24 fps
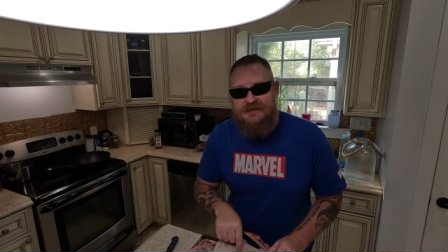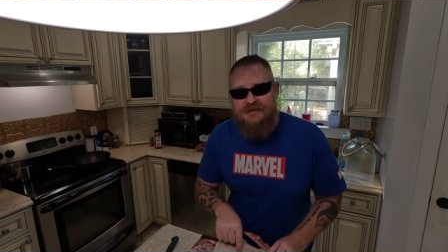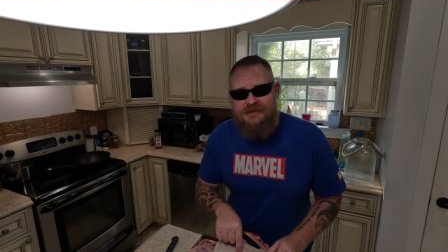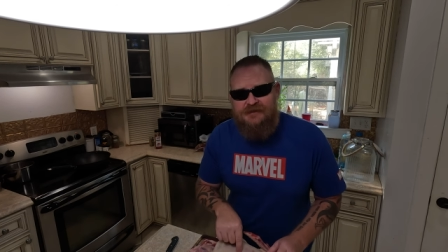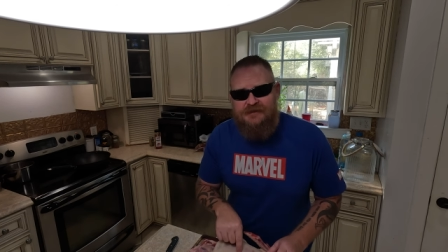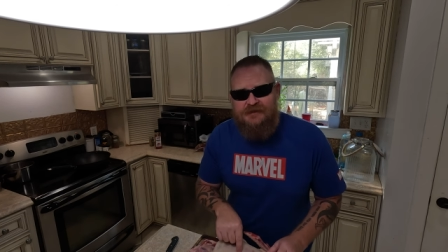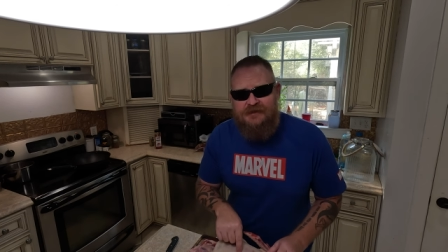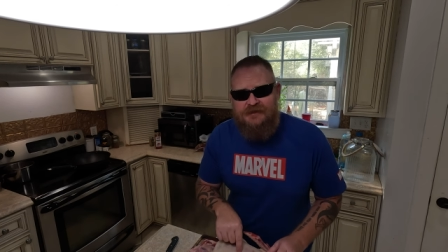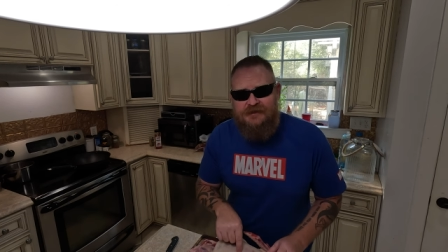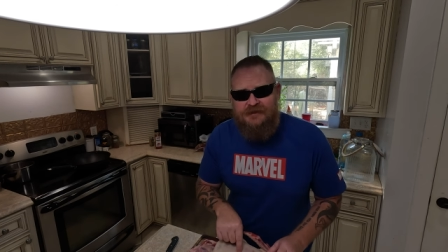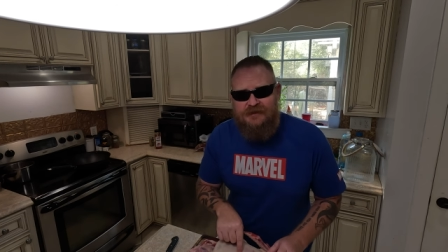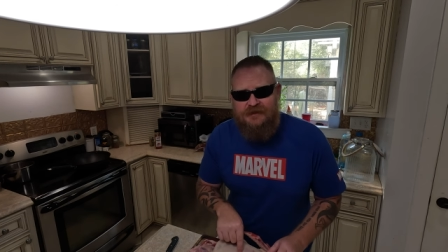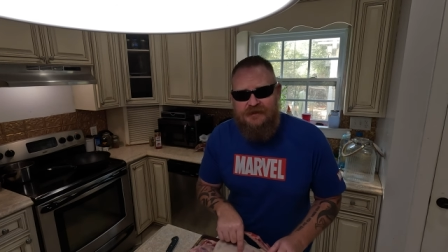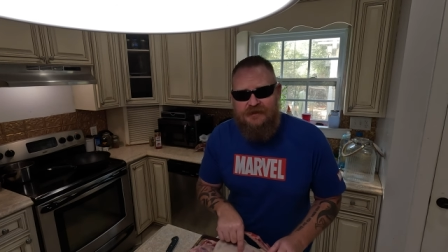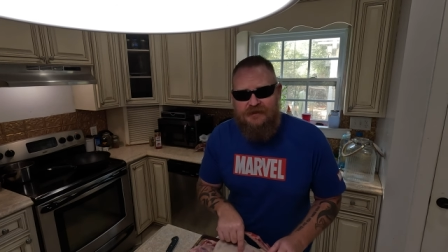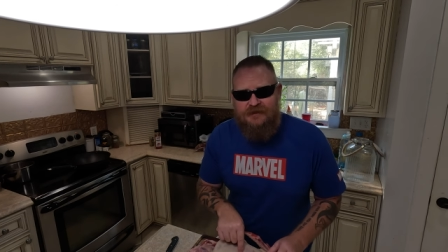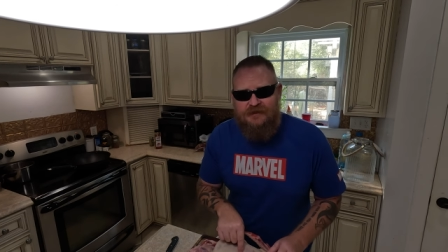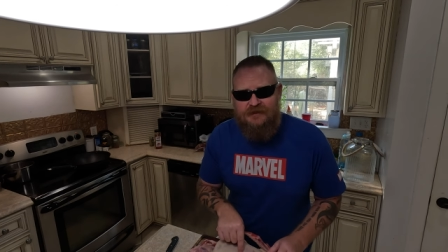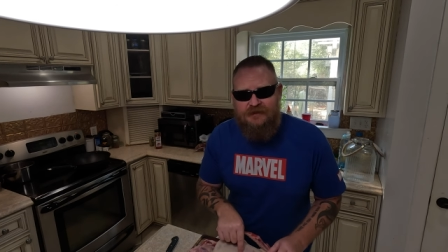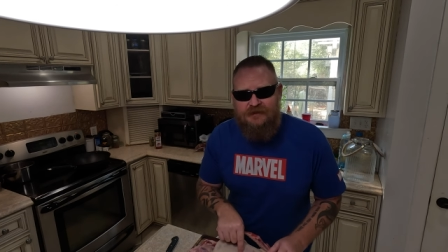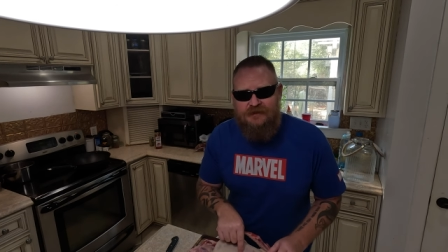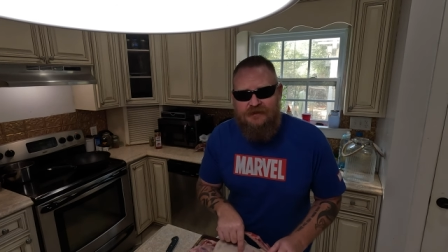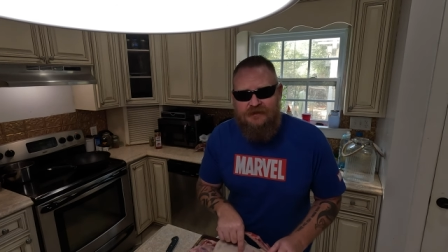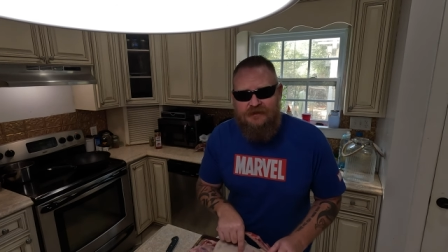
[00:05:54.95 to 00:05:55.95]
you on in
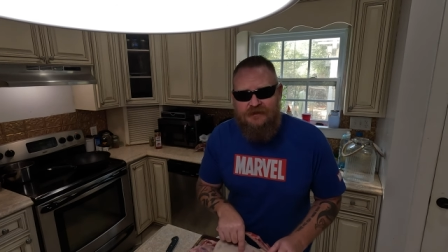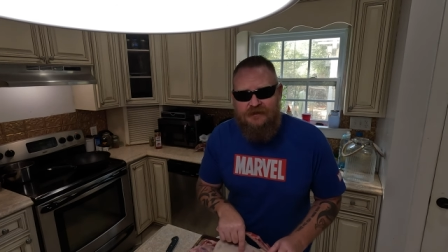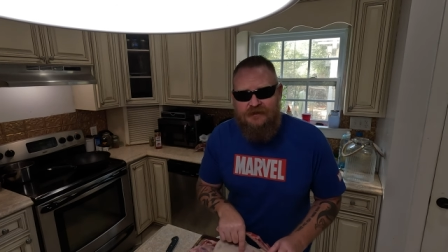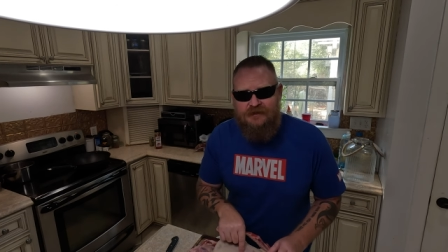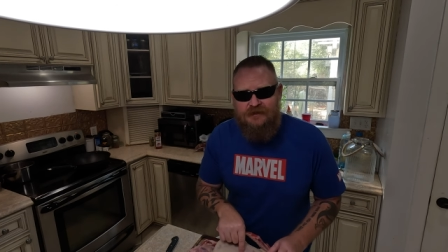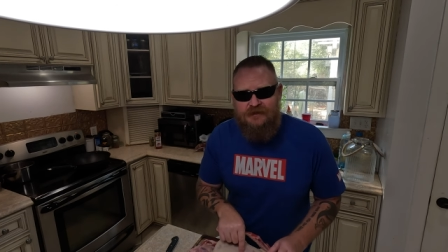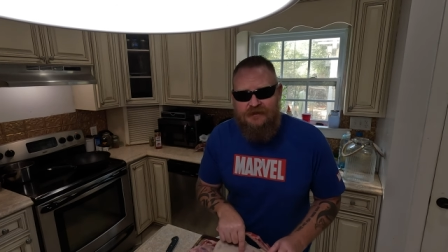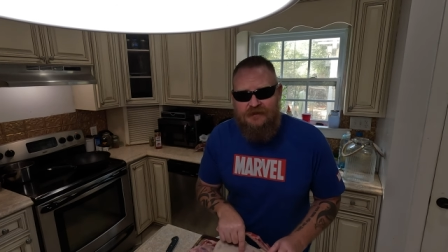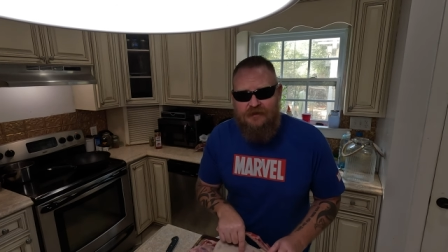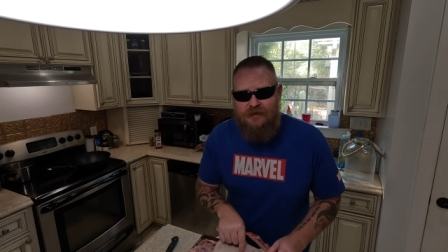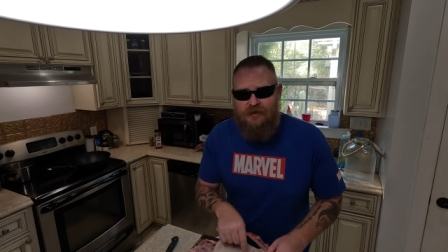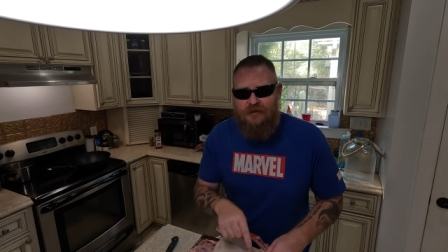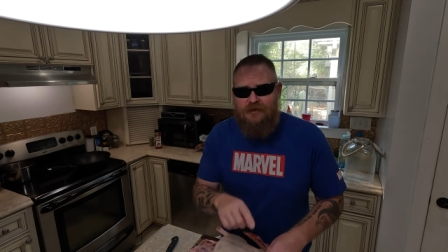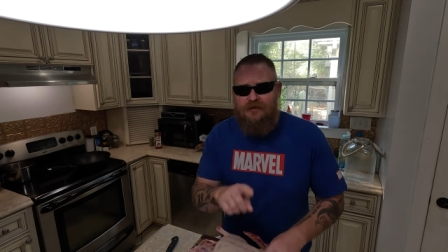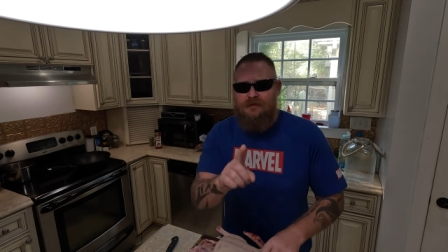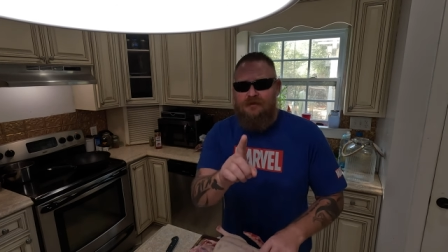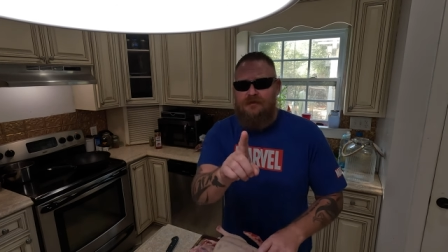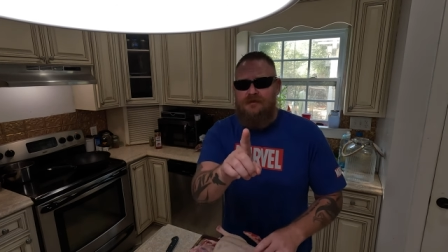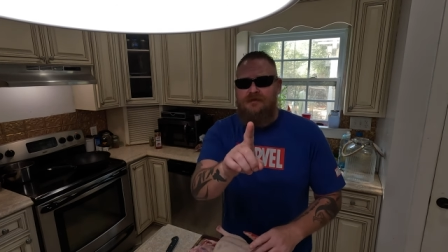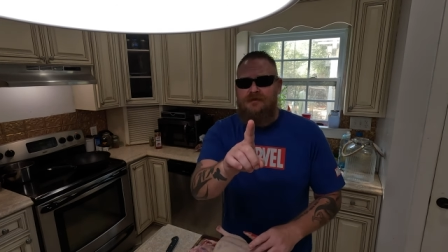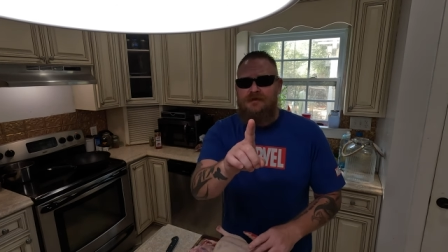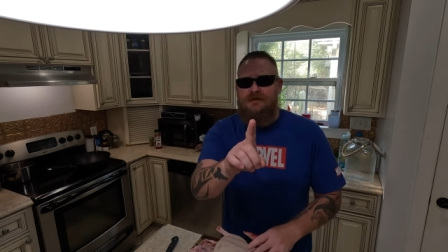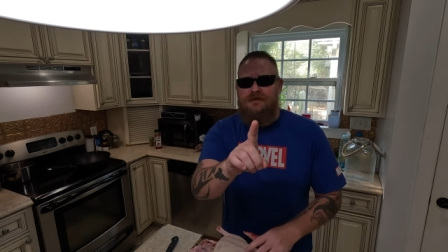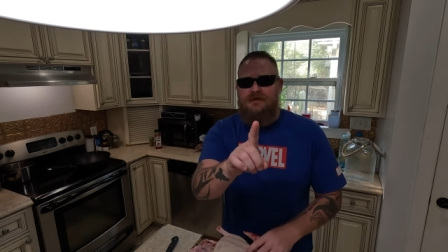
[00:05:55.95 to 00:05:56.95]
here.
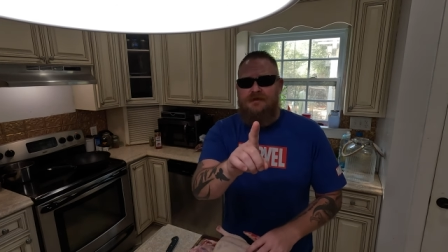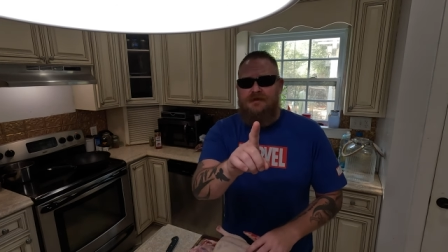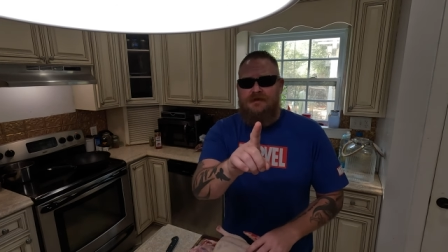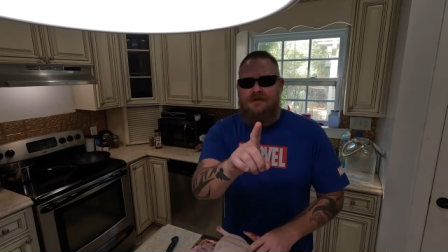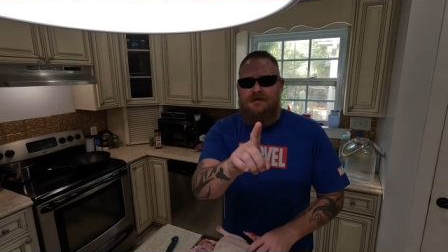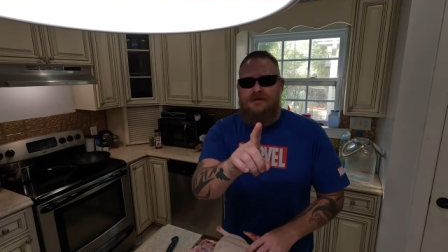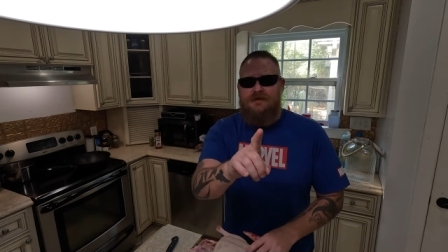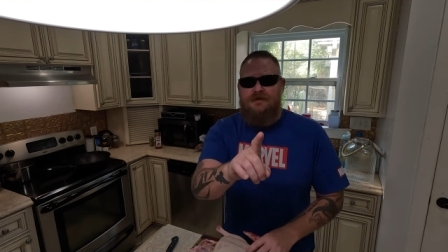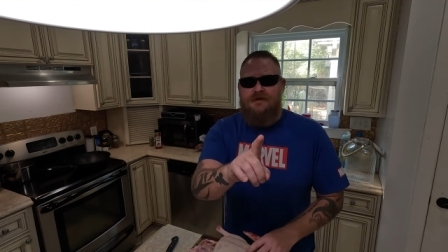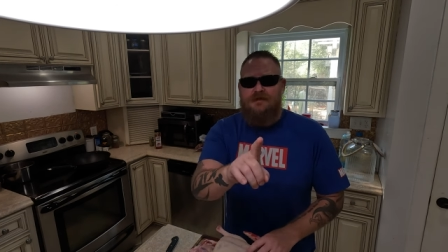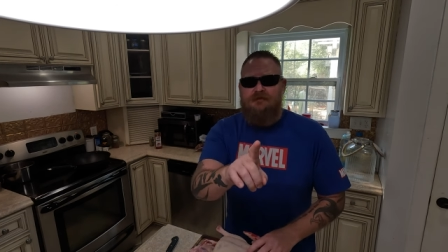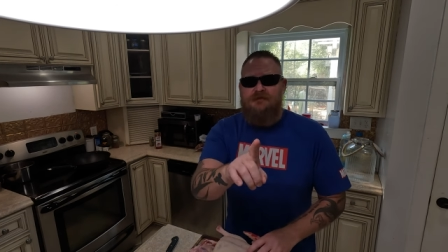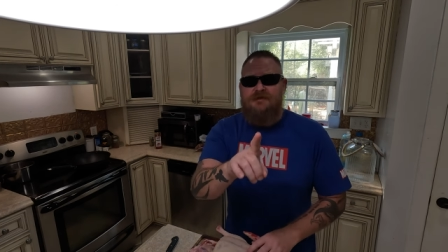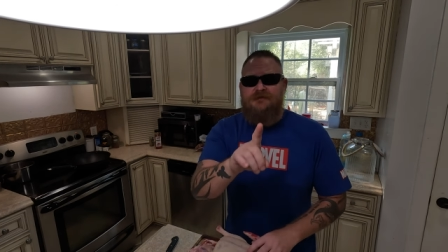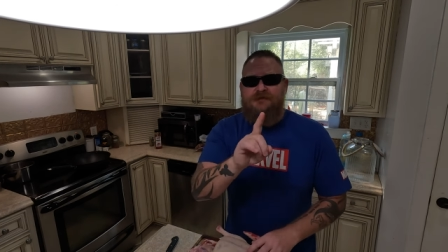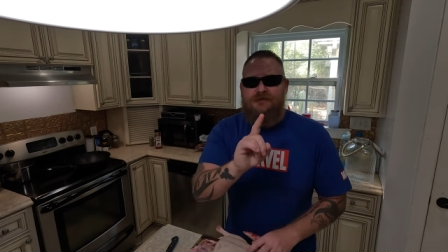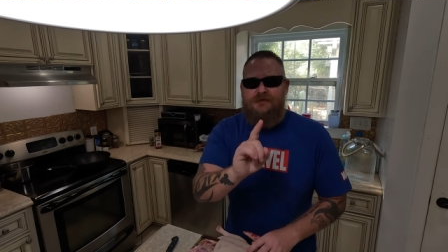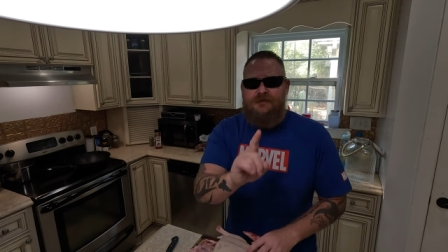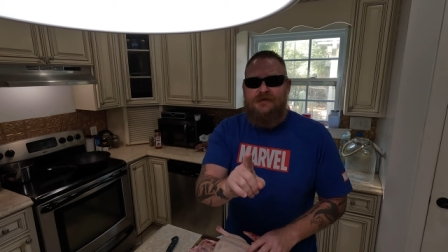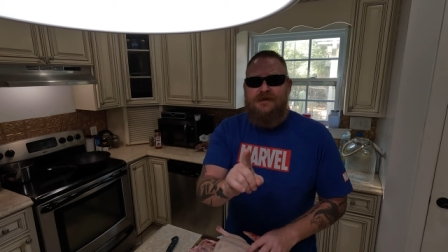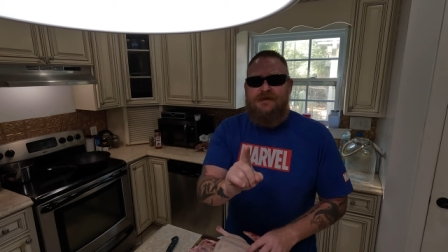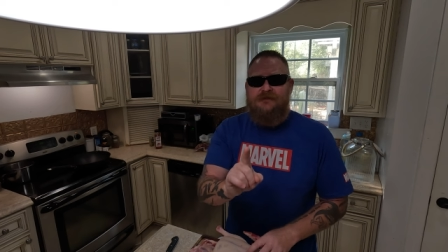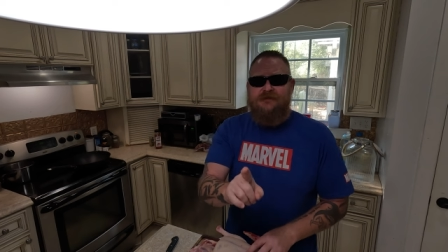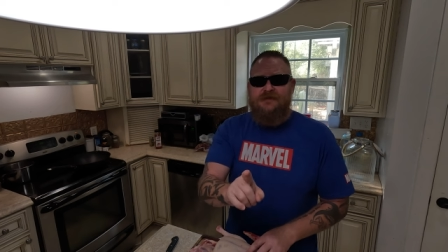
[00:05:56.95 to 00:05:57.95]
Oh,
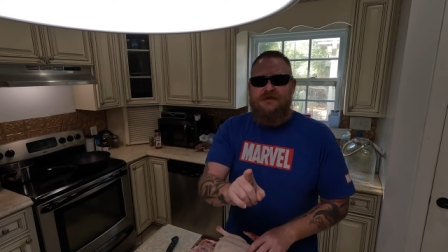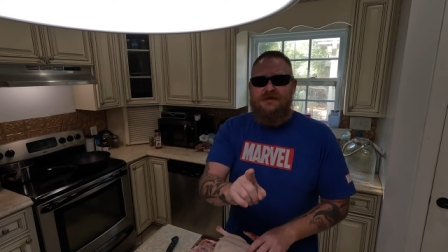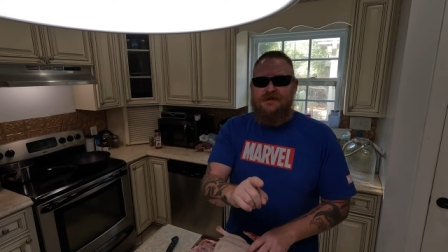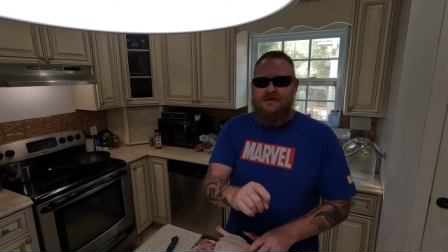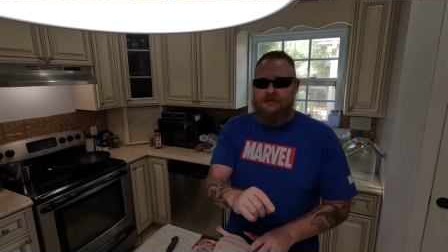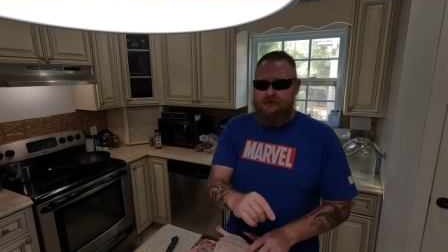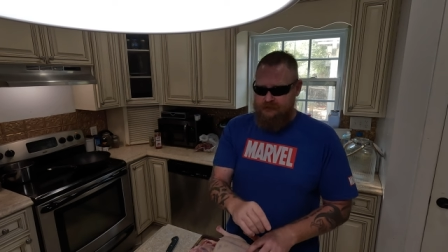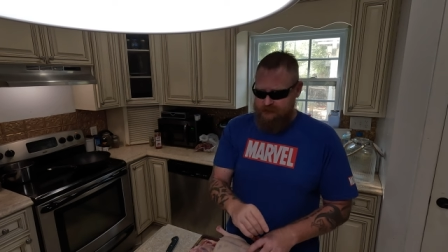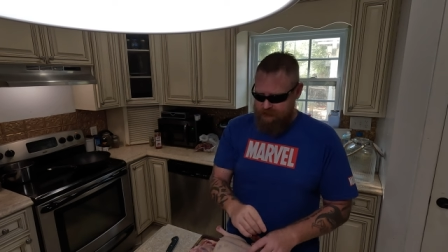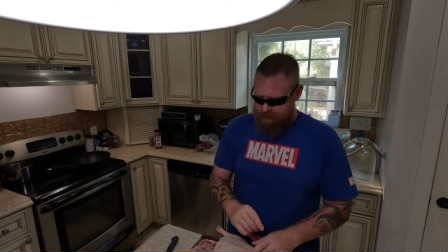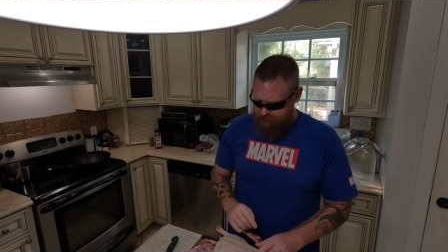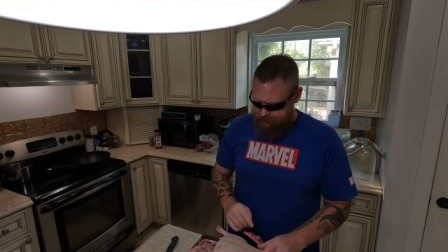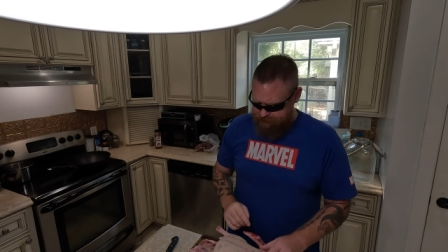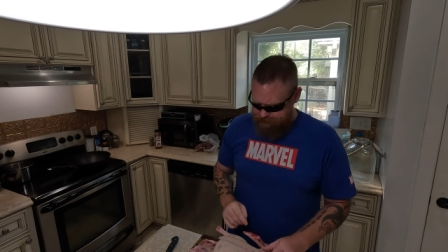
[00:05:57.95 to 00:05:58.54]
before I forget.